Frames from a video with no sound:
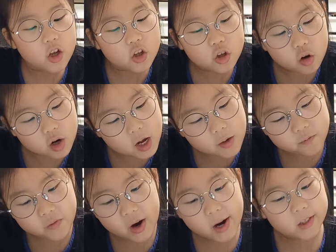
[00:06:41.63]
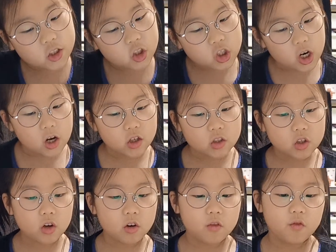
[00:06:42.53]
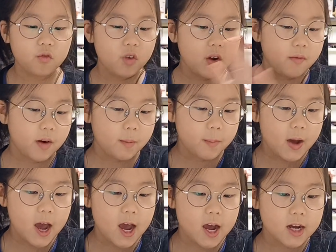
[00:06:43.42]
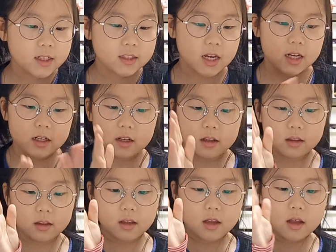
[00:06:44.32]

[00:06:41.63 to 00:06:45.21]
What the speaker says: You can find shells on riverbanks and the